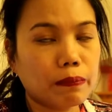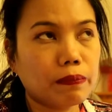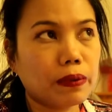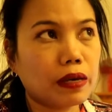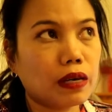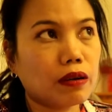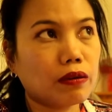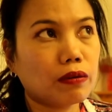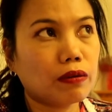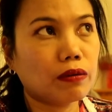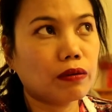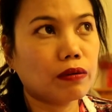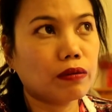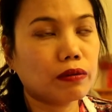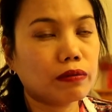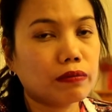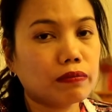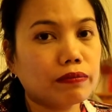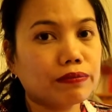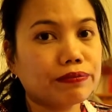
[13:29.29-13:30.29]
Pero,
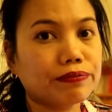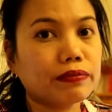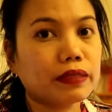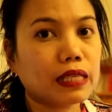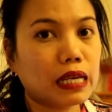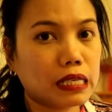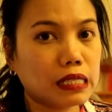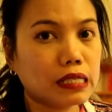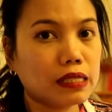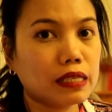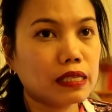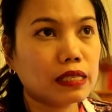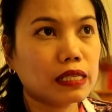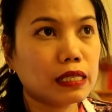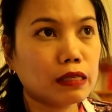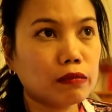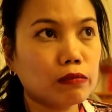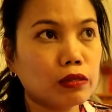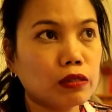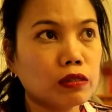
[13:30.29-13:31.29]
I still
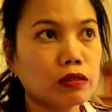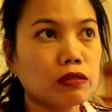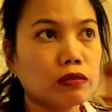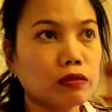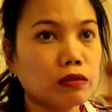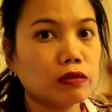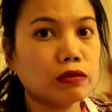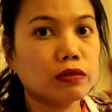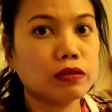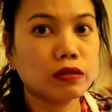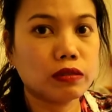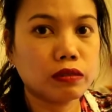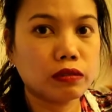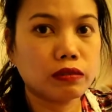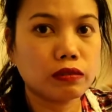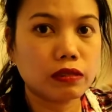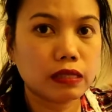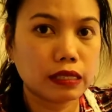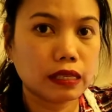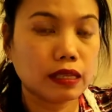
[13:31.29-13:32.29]
able to, you know,
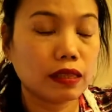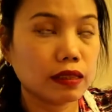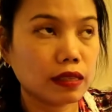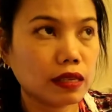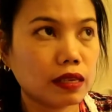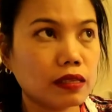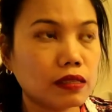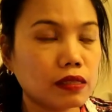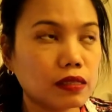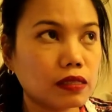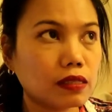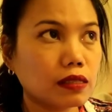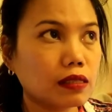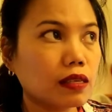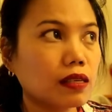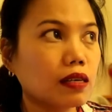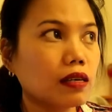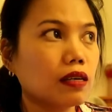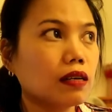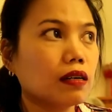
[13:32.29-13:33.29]
see things.
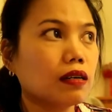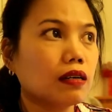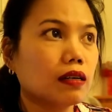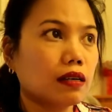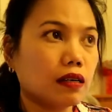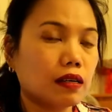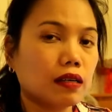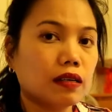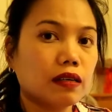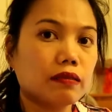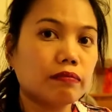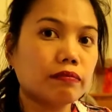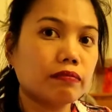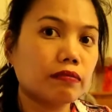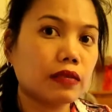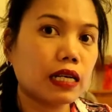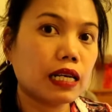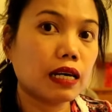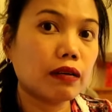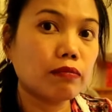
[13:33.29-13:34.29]

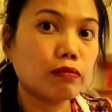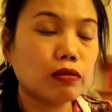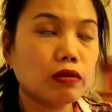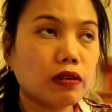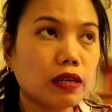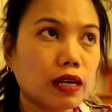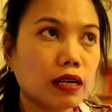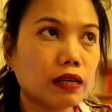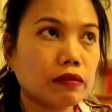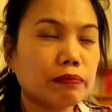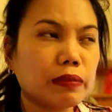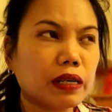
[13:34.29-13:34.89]
Malabo lang.